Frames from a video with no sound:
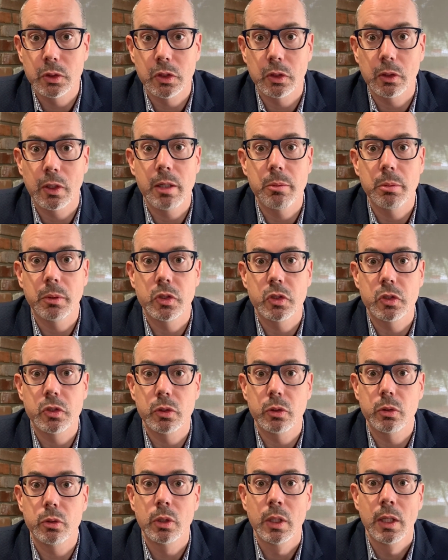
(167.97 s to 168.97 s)
They're able
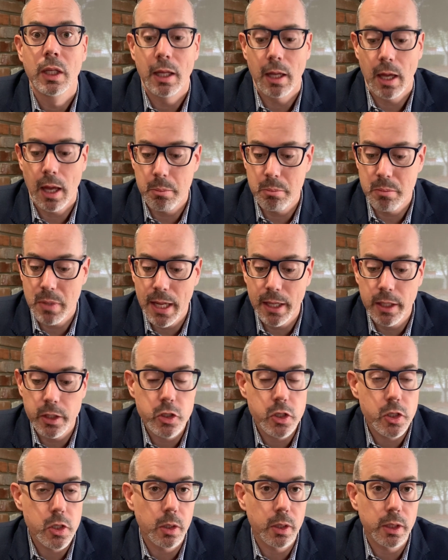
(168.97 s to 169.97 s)
to
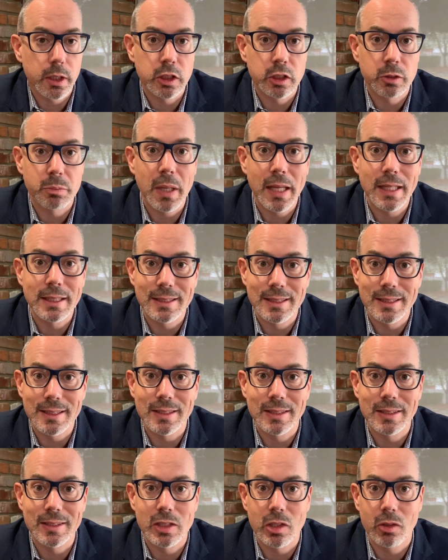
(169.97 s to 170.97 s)
manage their
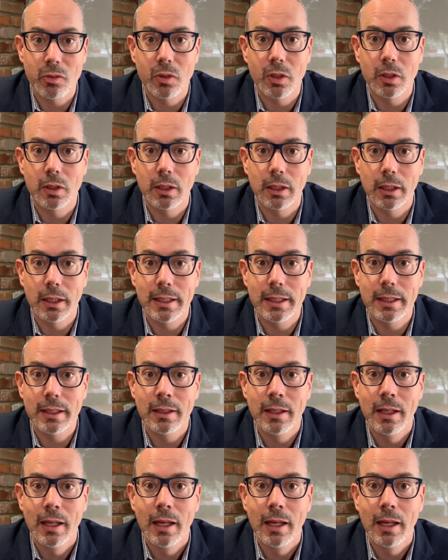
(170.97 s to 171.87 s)
expenses differently.